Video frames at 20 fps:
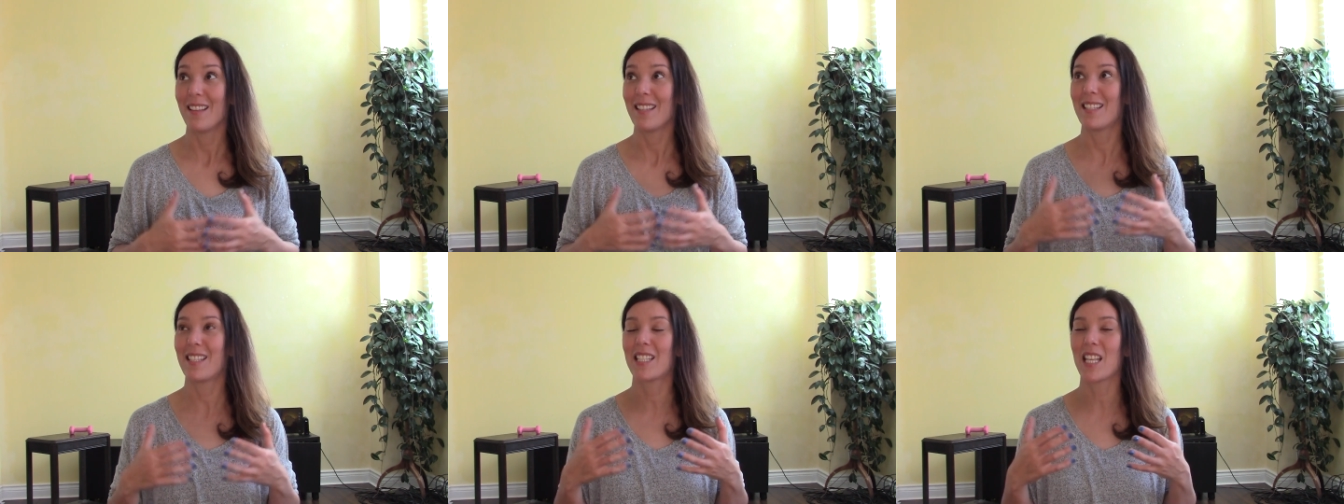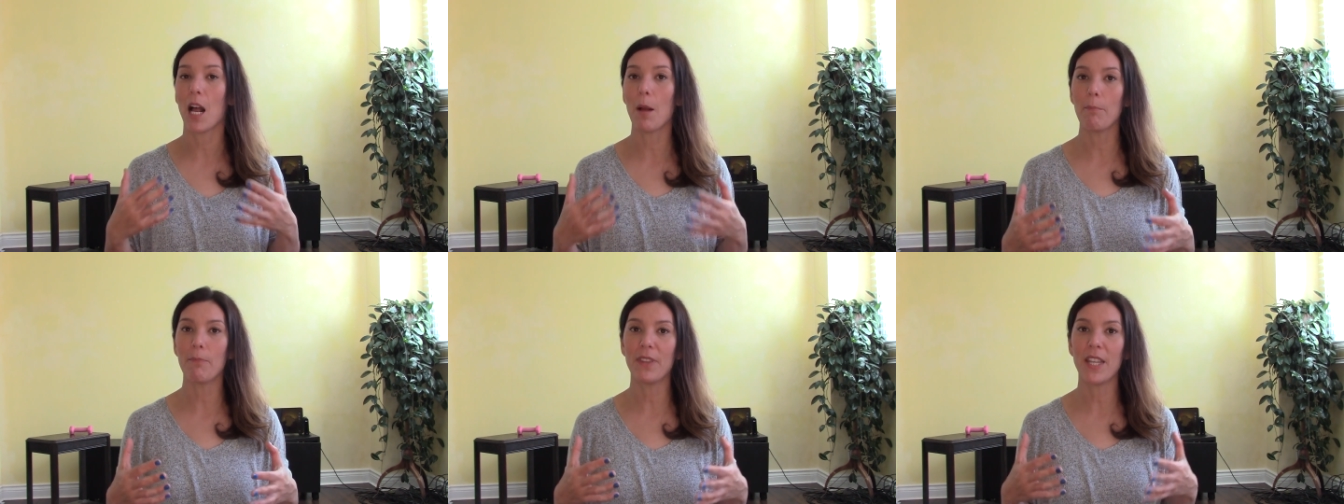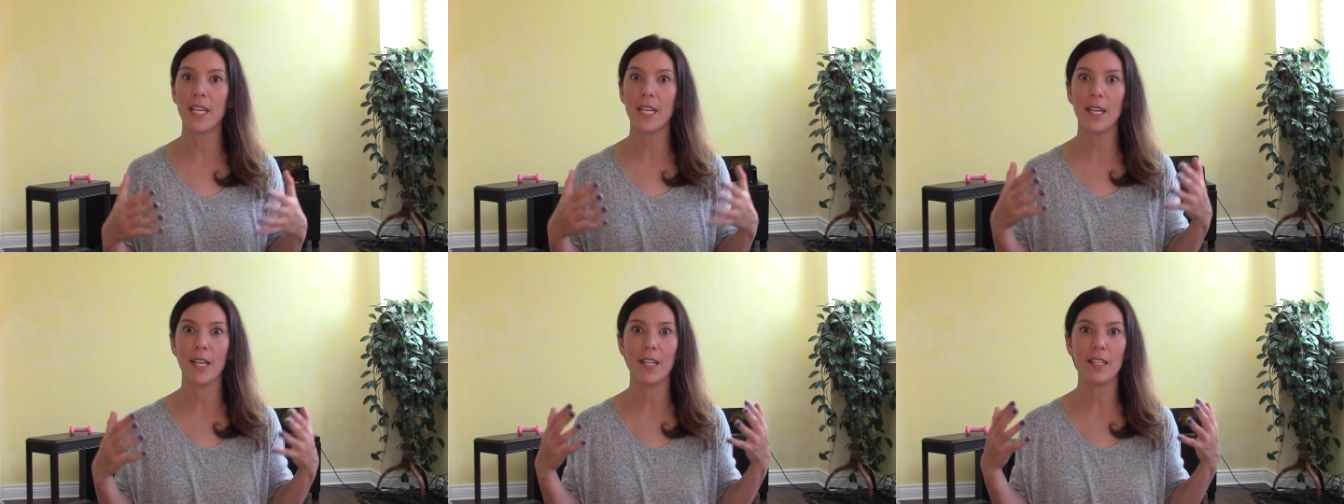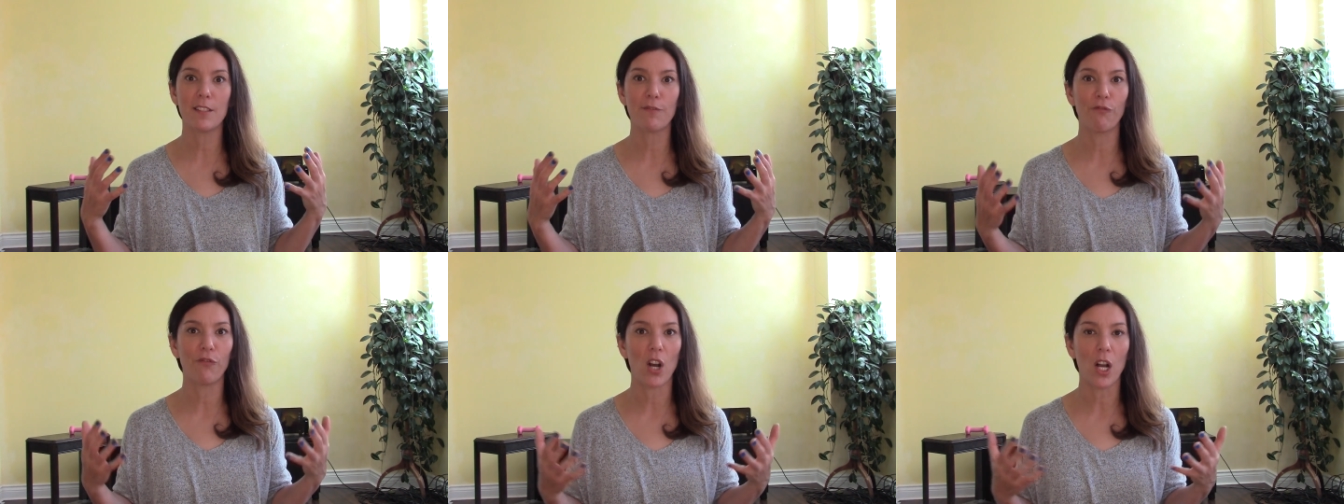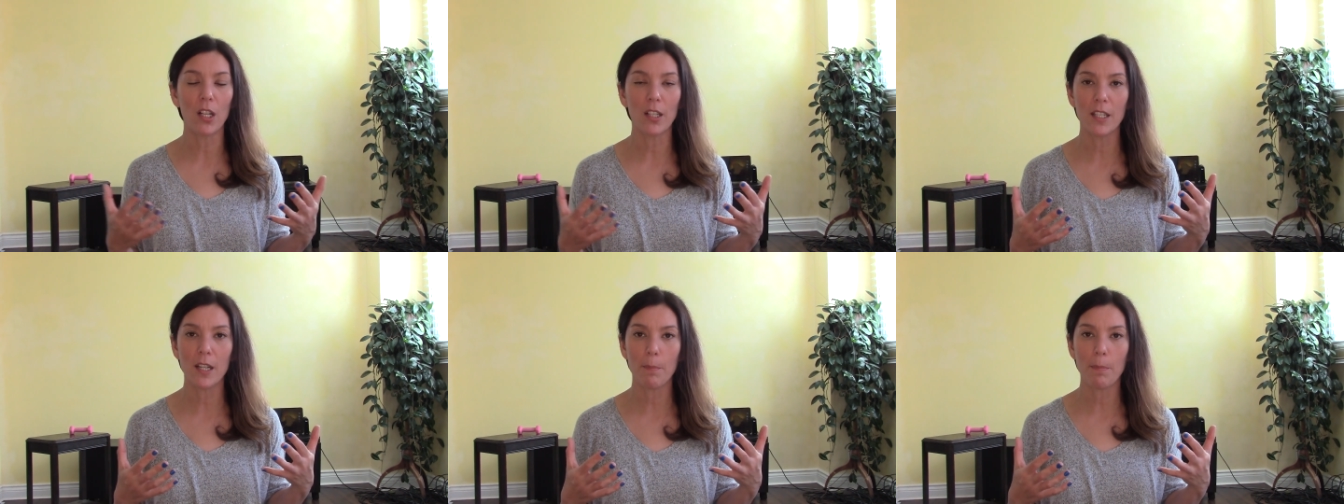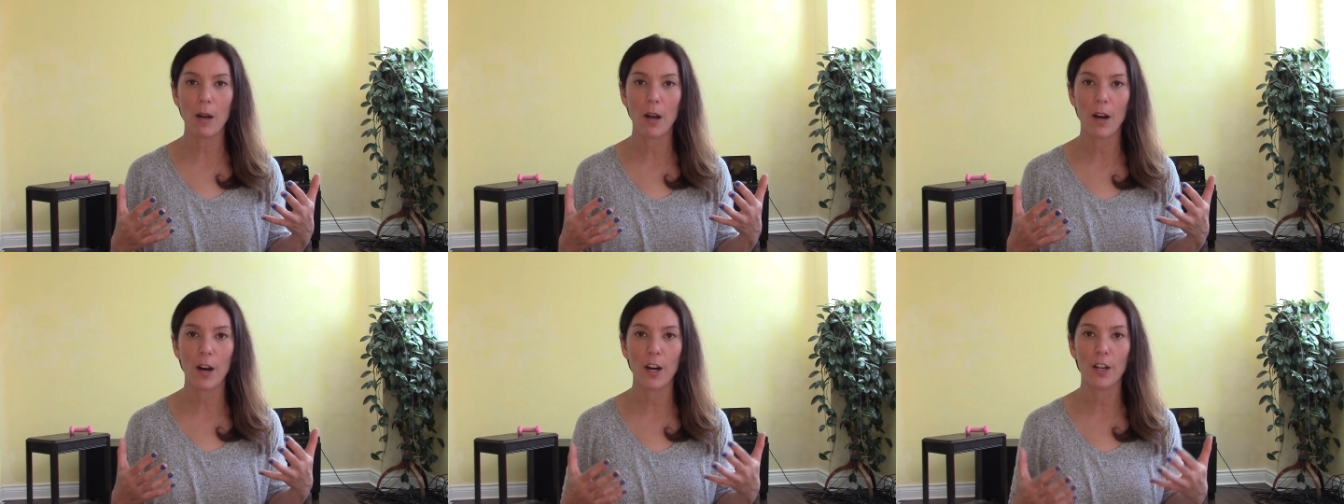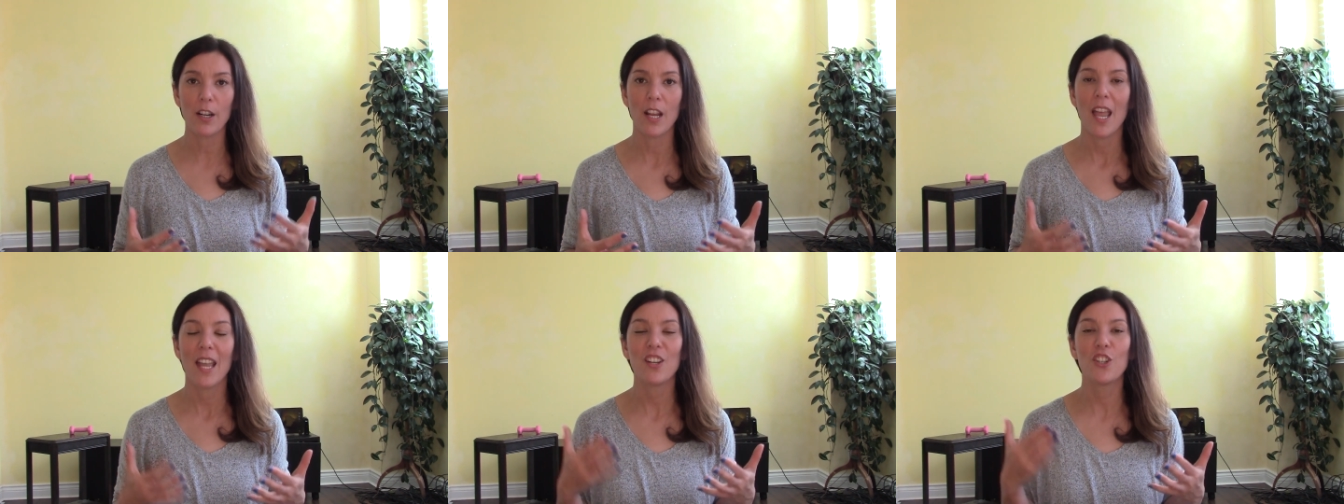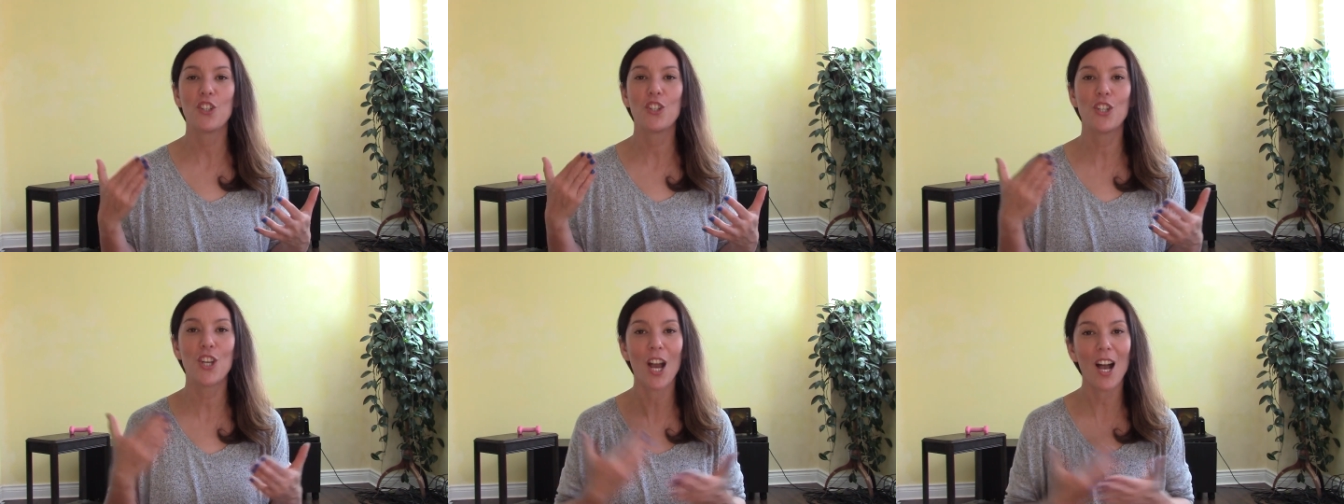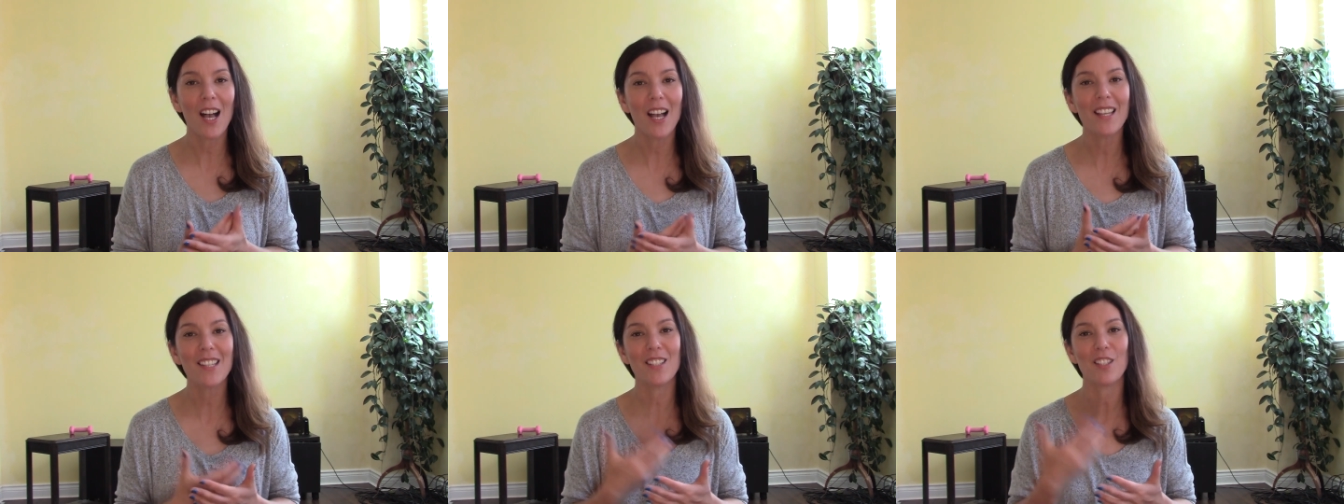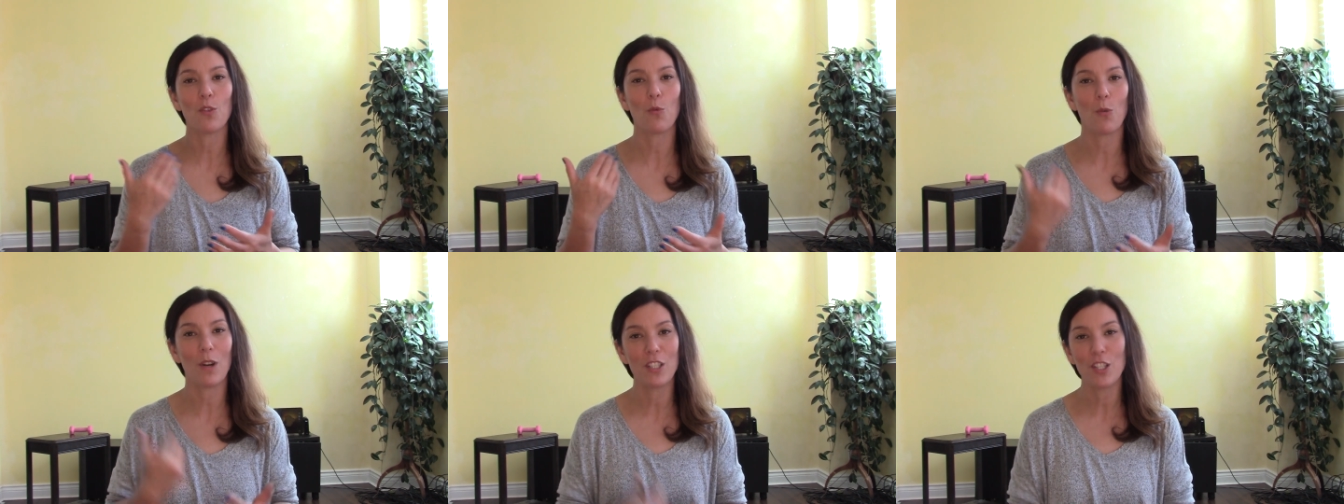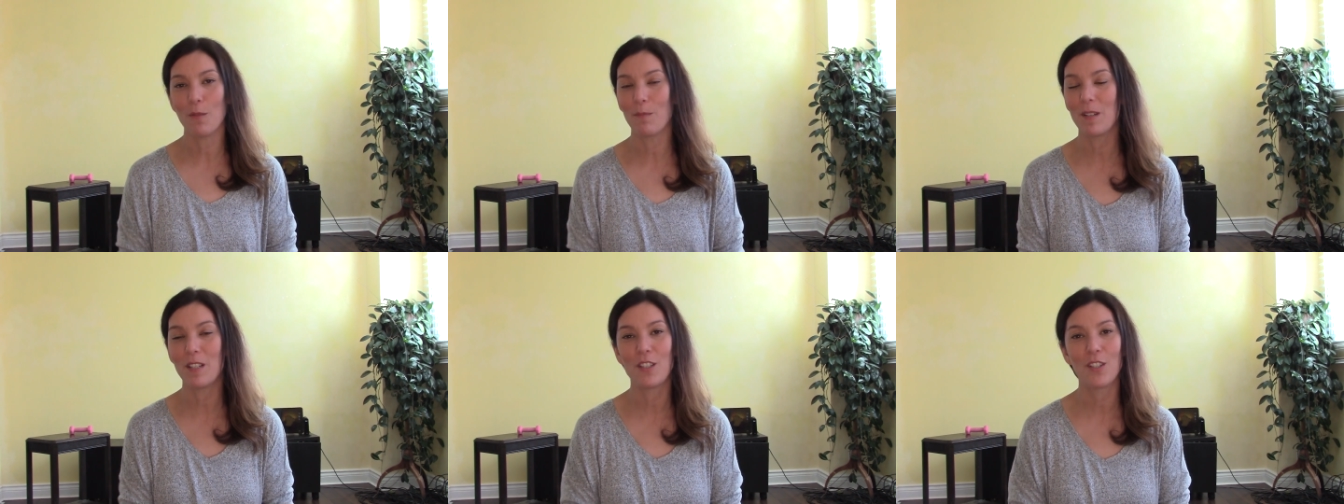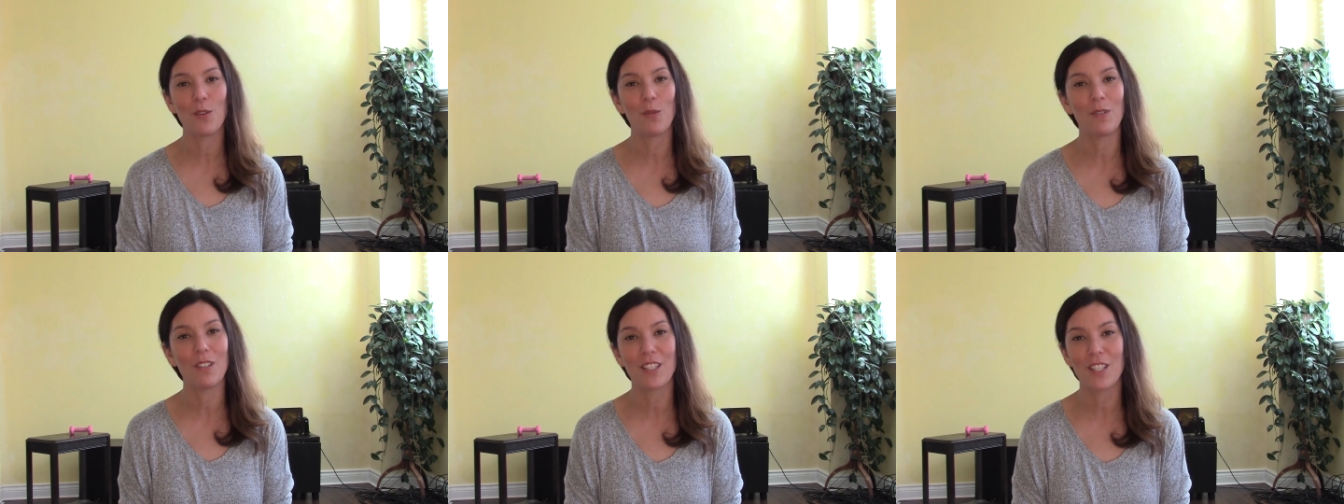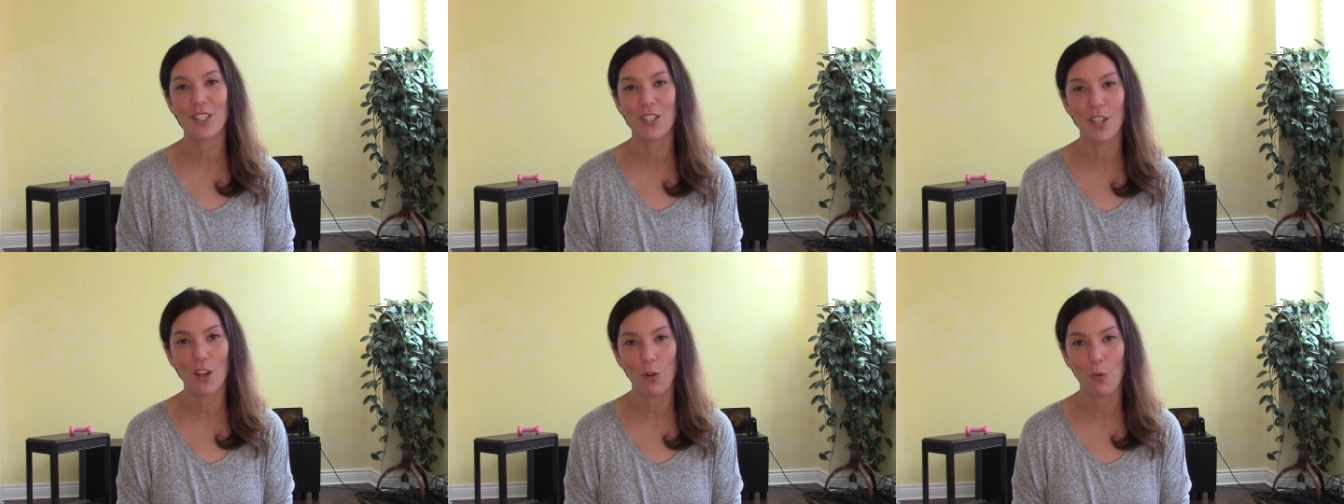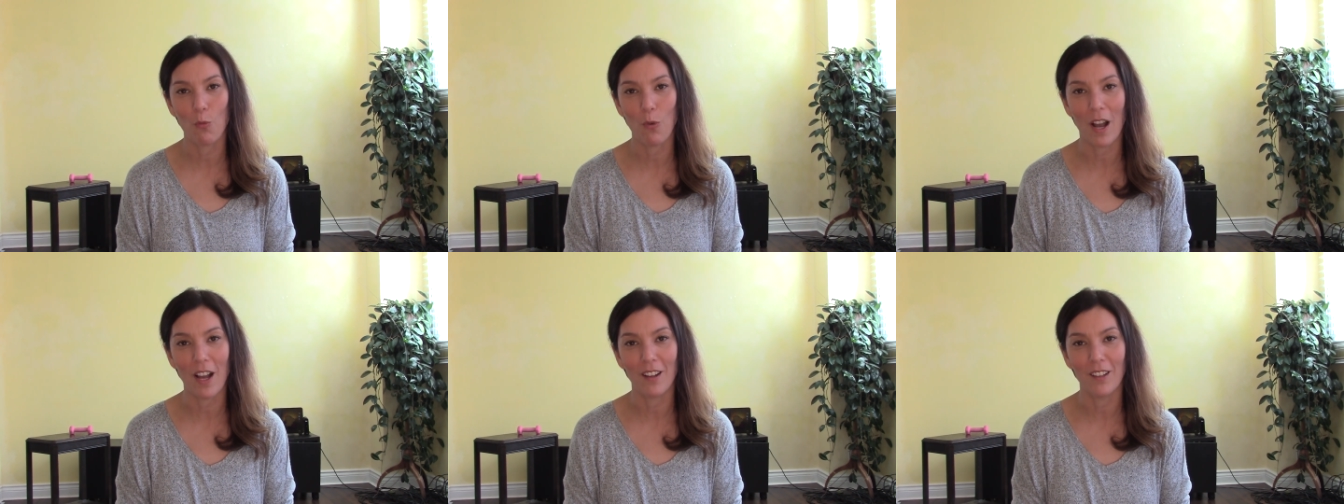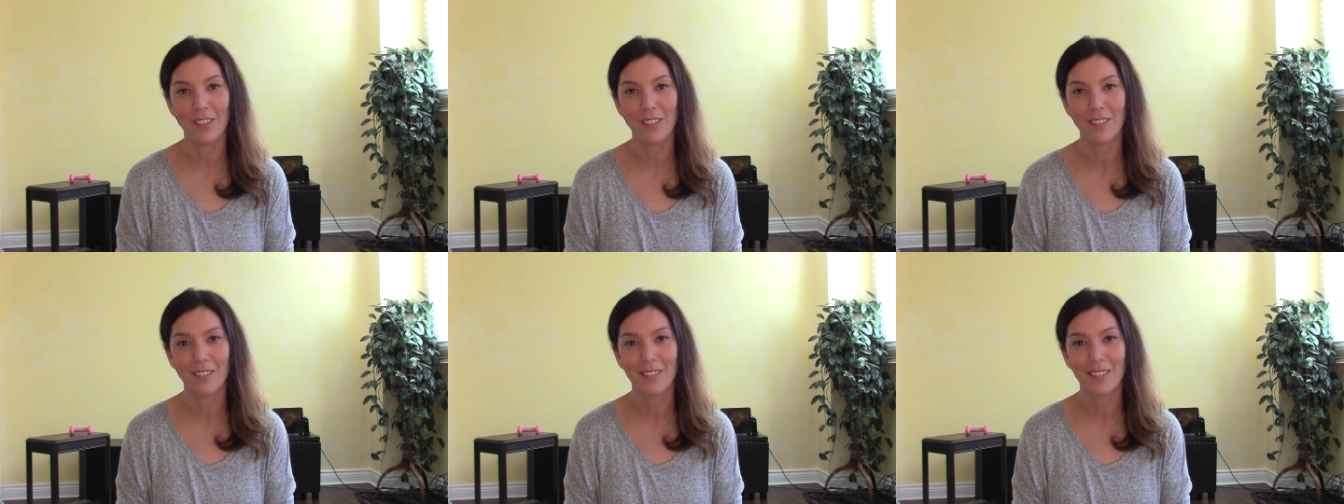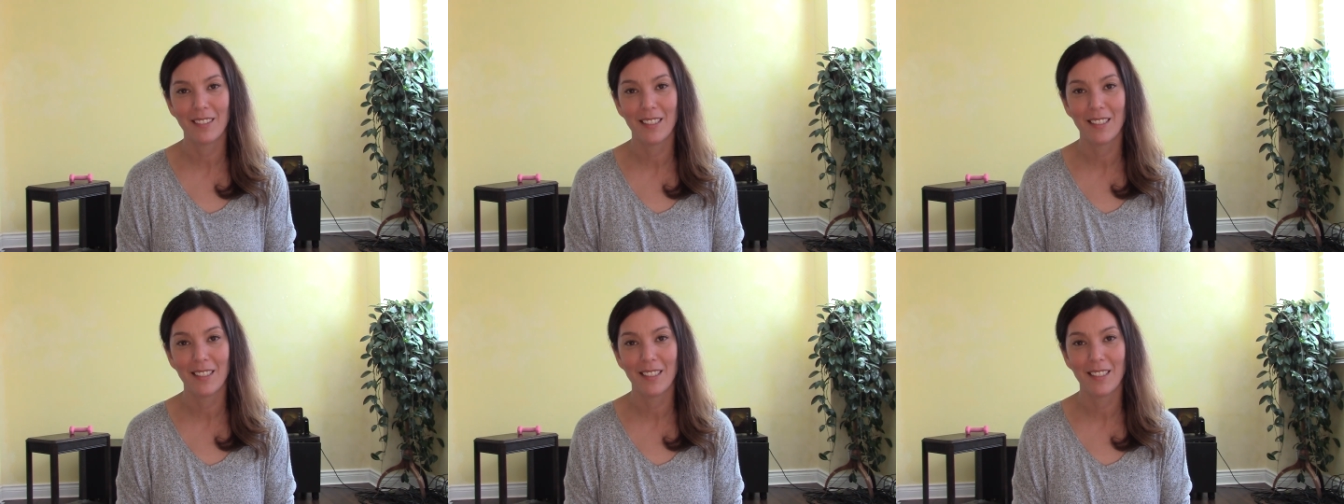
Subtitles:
Something is falling apart just when you've been doing so well.